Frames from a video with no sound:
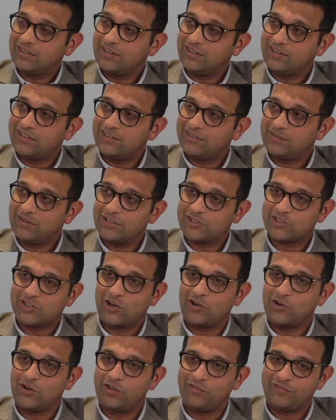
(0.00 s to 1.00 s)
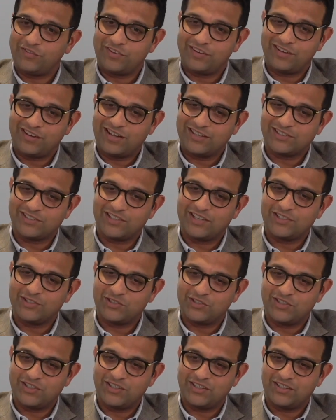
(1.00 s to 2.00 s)
I started off as an
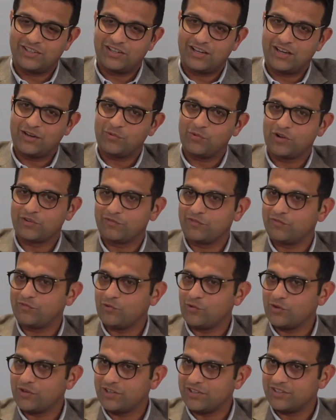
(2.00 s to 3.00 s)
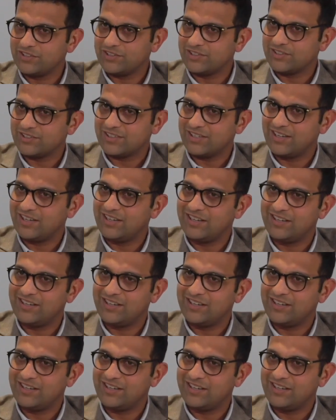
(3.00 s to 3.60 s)
engineer. I worked for 4 years,